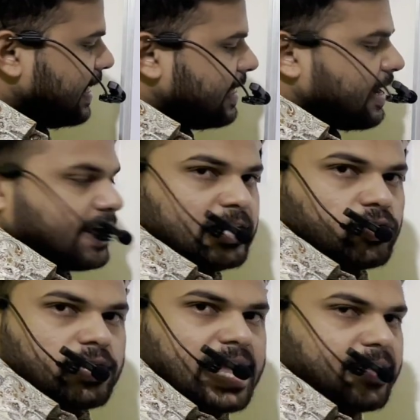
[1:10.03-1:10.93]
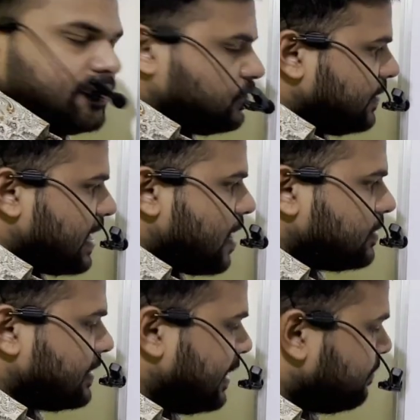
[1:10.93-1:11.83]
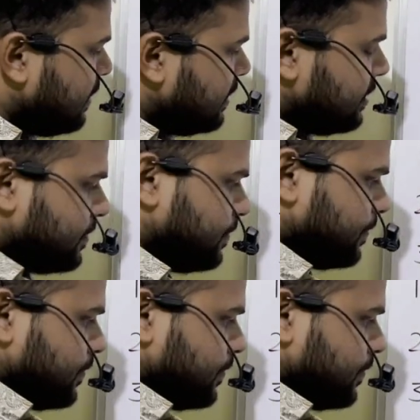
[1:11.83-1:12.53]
data control language, we have statements